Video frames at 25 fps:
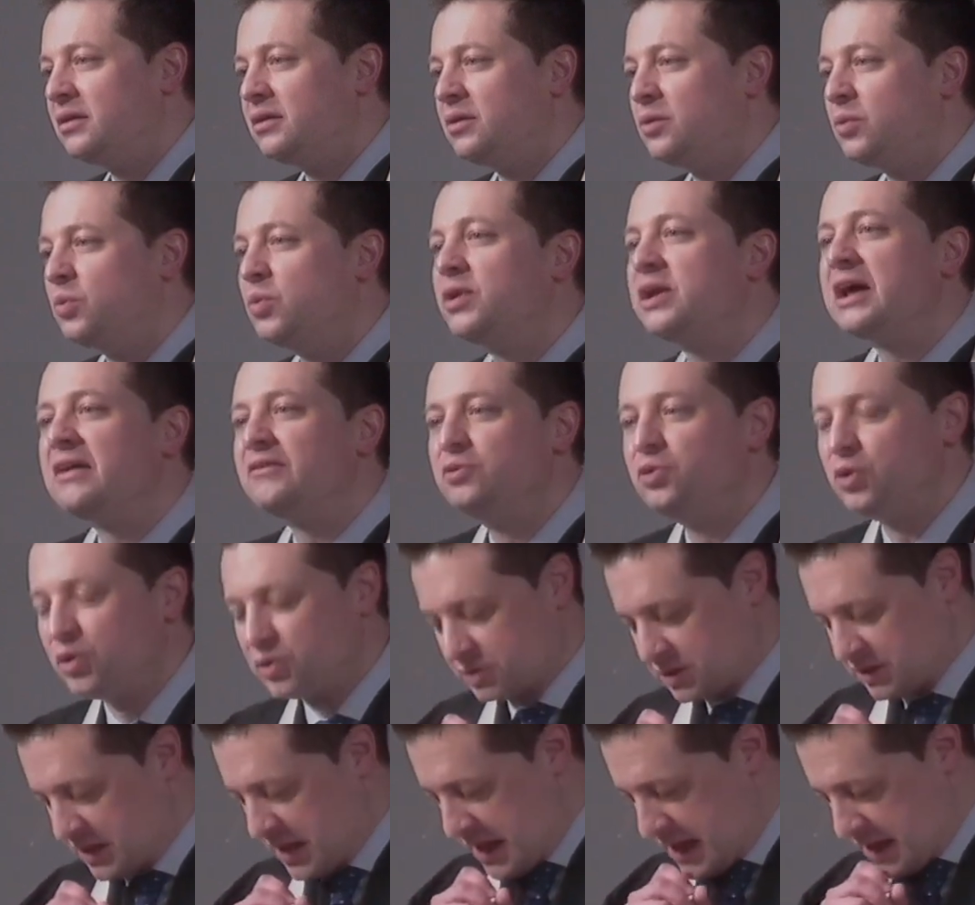would have
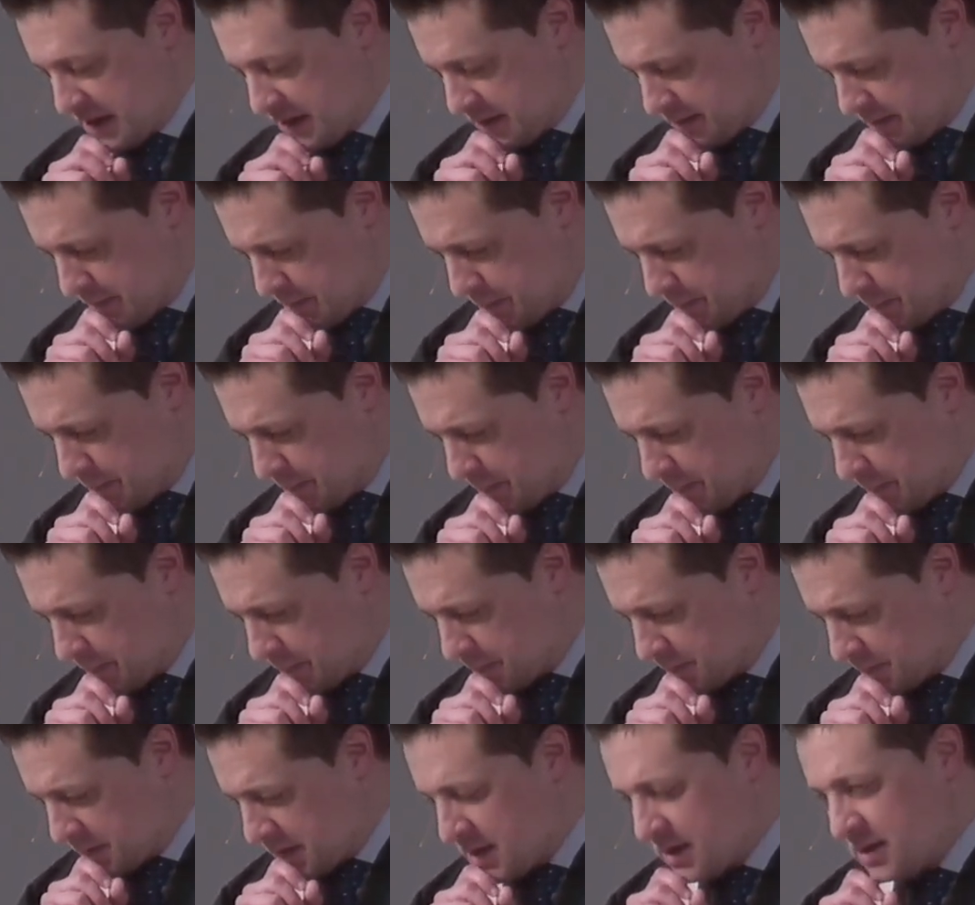looked like.
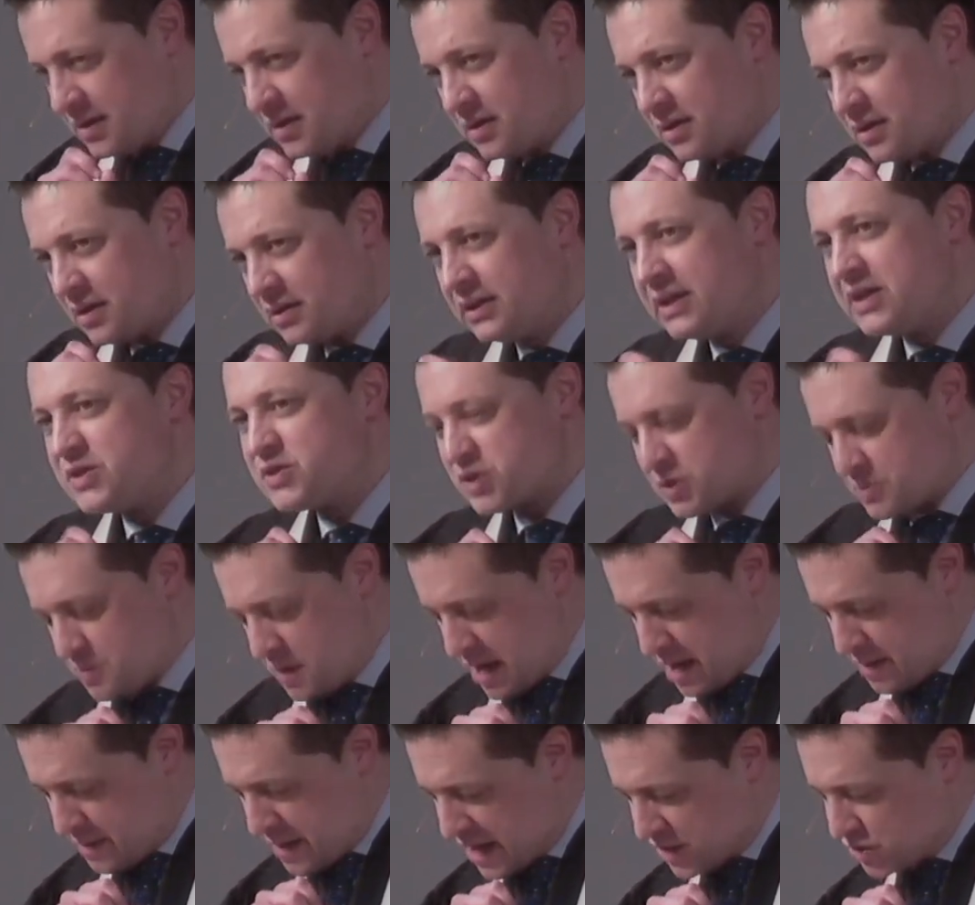At least in
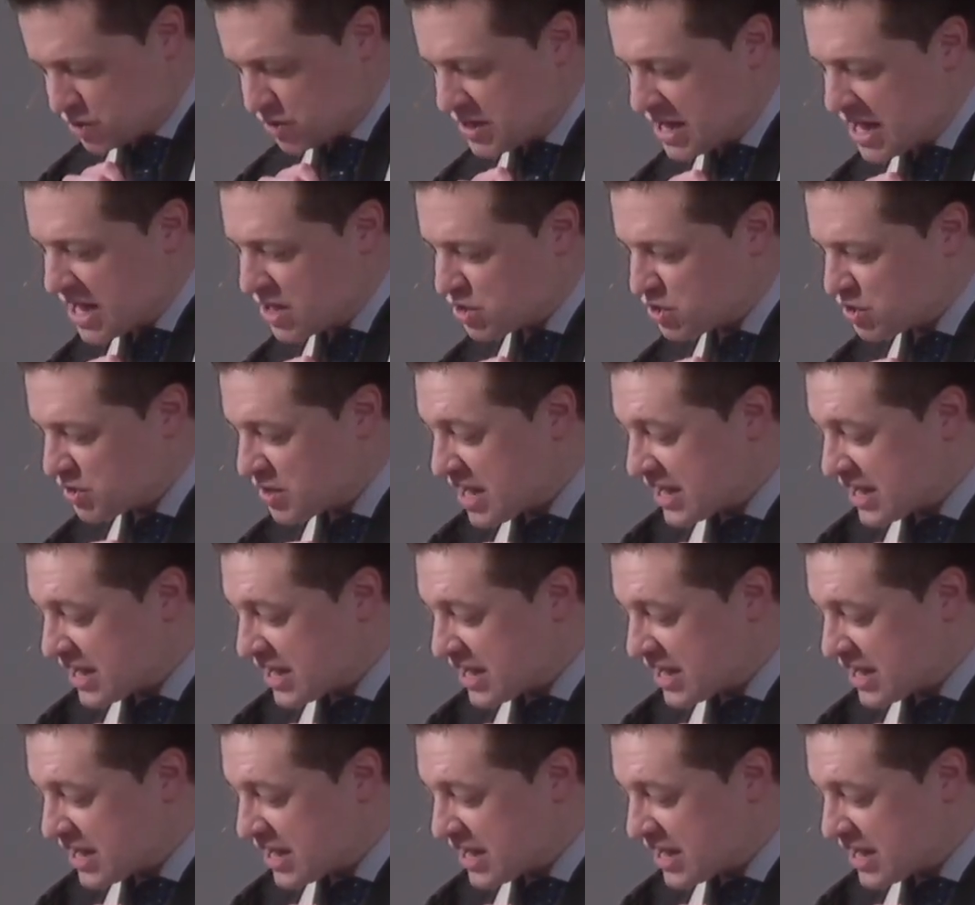my imagination,